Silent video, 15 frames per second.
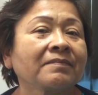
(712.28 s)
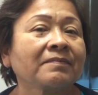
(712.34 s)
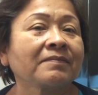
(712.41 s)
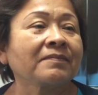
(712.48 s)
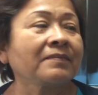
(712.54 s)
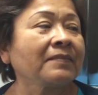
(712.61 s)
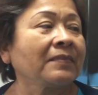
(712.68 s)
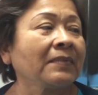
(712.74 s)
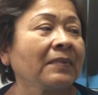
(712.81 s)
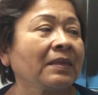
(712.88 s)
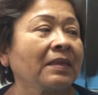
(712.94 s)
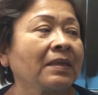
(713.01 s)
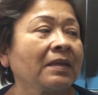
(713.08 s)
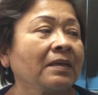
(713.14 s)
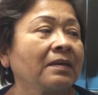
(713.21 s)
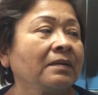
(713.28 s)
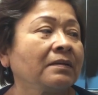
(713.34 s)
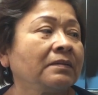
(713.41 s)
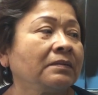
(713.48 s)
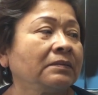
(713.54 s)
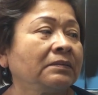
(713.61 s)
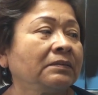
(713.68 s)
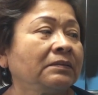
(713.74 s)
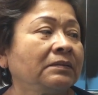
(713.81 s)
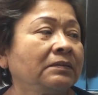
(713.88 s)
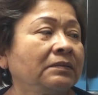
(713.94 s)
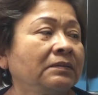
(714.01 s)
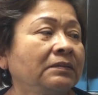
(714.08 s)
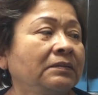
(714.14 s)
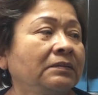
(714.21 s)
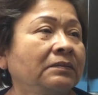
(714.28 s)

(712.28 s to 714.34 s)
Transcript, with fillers: how many times we've seen her. ¿Cuántas veces has venido ya?